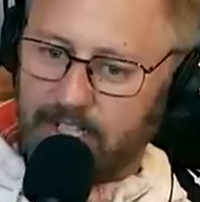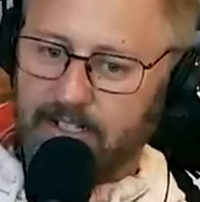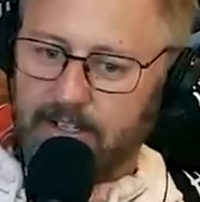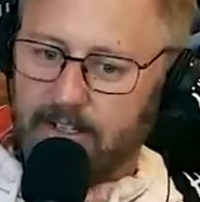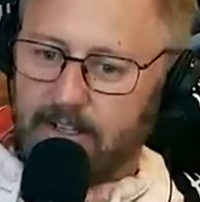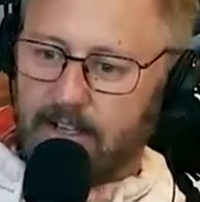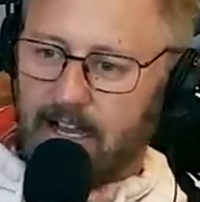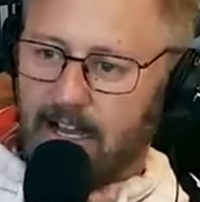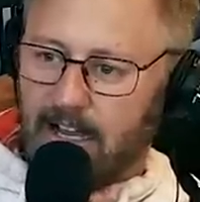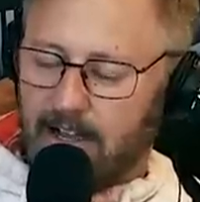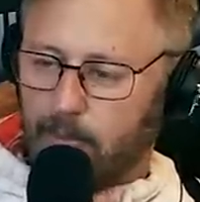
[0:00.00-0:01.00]
it
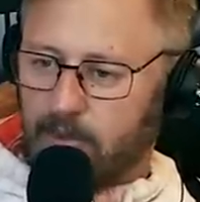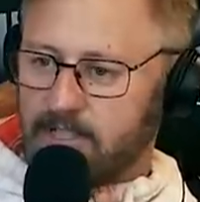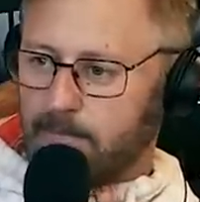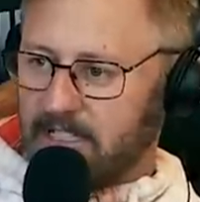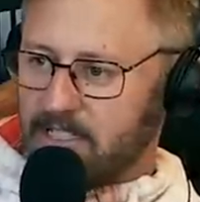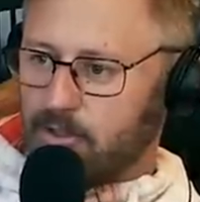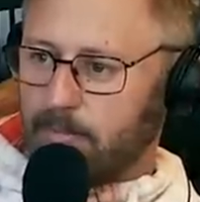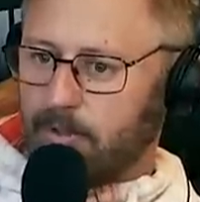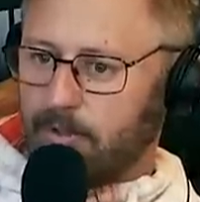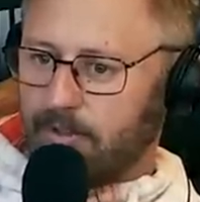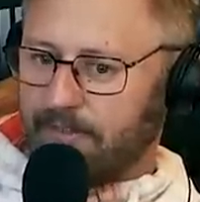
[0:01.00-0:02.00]
was
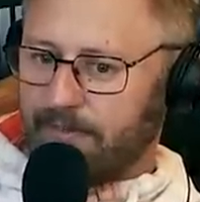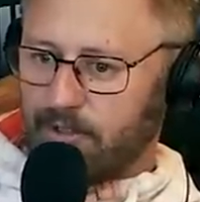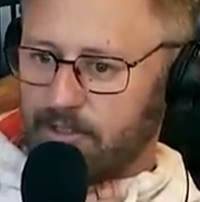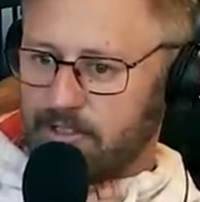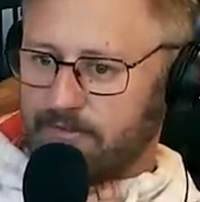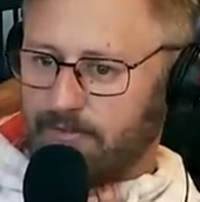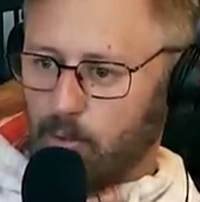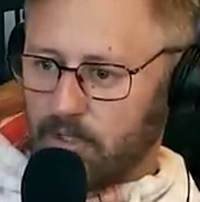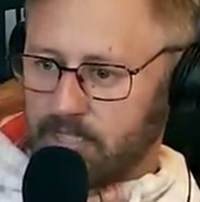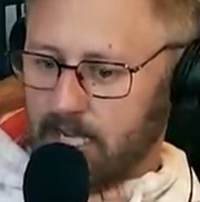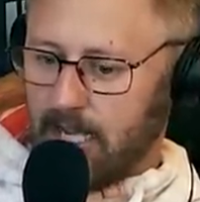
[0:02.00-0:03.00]
miserable the first
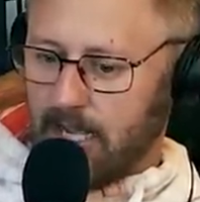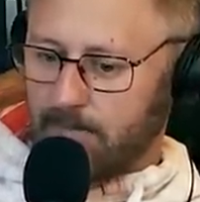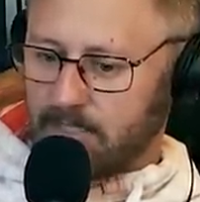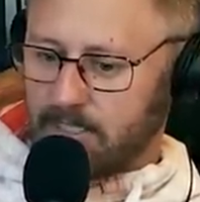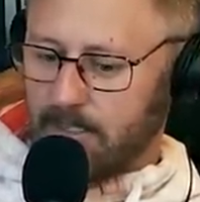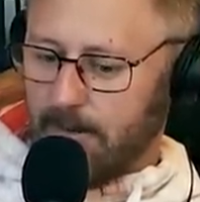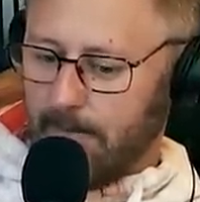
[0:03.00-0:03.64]
4 times.